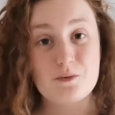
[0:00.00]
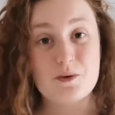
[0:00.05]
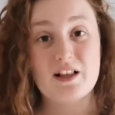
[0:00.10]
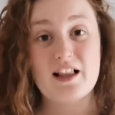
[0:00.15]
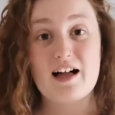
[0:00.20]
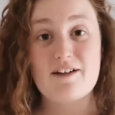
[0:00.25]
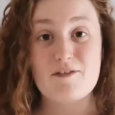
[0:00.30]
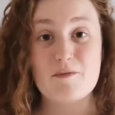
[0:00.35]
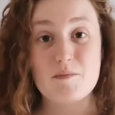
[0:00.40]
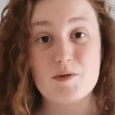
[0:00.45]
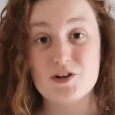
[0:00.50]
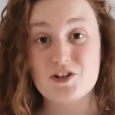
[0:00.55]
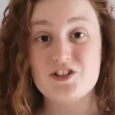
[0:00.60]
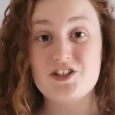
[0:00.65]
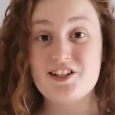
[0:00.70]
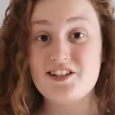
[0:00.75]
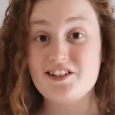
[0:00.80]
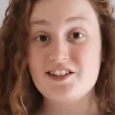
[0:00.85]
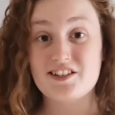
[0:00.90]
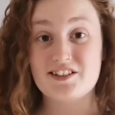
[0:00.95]
you will have a
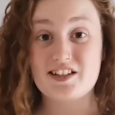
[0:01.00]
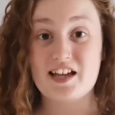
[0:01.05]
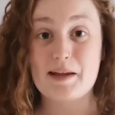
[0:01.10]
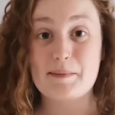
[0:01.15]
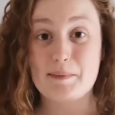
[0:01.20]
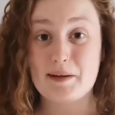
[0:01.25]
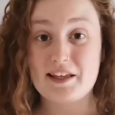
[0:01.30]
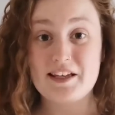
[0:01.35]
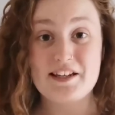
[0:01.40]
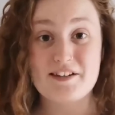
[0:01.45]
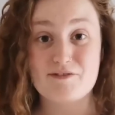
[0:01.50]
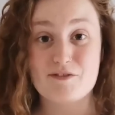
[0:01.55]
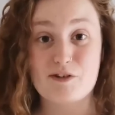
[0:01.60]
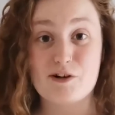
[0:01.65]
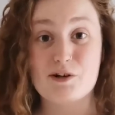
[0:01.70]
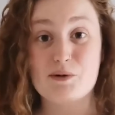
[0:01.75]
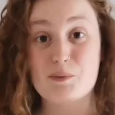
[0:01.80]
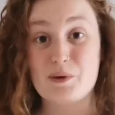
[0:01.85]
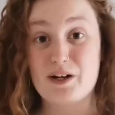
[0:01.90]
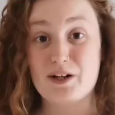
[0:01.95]
much easier time later
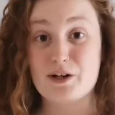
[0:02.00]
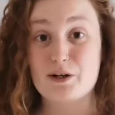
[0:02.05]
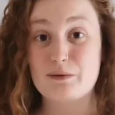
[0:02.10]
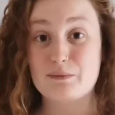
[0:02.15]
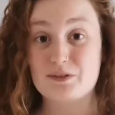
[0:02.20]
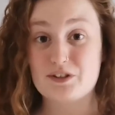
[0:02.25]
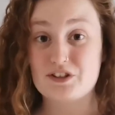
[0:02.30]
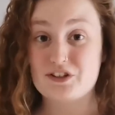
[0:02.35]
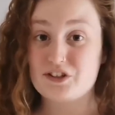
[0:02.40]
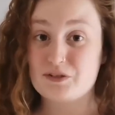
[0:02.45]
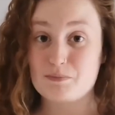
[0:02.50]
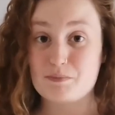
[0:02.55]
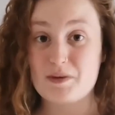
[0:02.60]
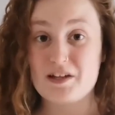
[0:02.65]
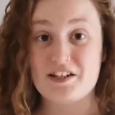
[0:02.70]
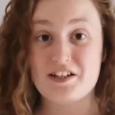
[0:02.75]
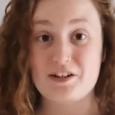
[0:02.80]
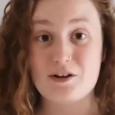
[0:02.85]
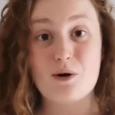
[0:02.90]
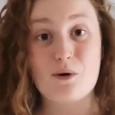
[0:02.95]
on when it comes to
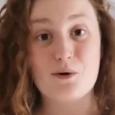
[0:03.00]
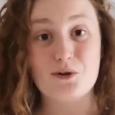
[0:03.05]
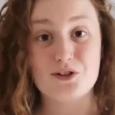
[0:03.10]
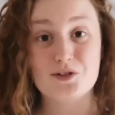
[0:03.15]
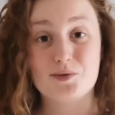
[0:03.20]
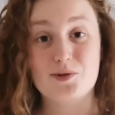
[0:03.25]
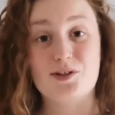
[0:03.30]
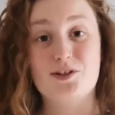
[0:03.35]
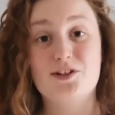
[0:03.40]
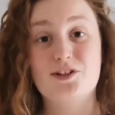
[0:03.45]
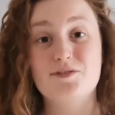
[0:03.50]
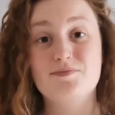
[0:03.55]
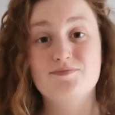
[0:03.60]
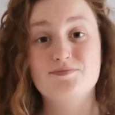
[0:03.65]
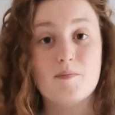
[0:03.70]
submitting coursework.